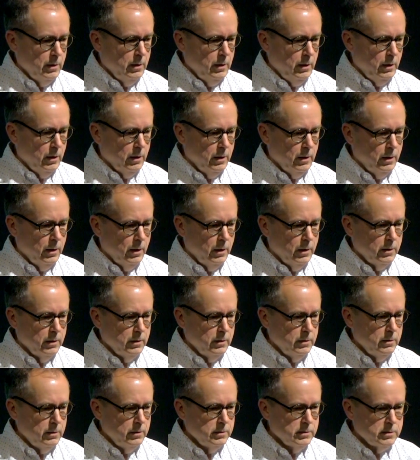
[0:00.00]
and
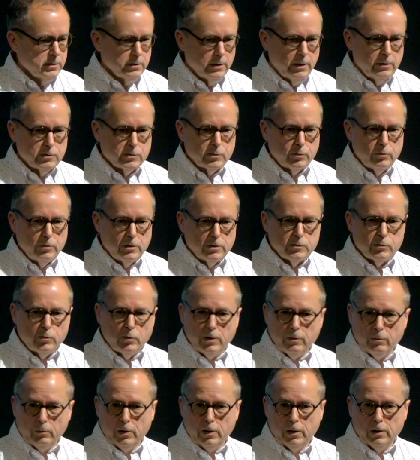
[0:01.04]
so it was
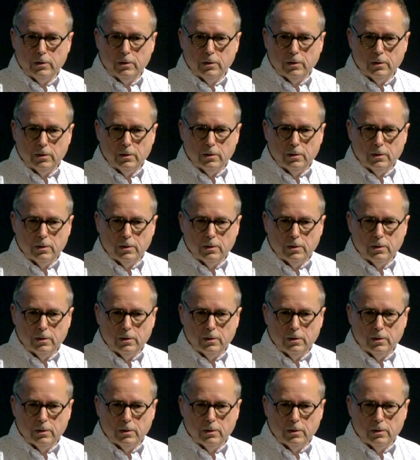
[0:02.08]
pretty big.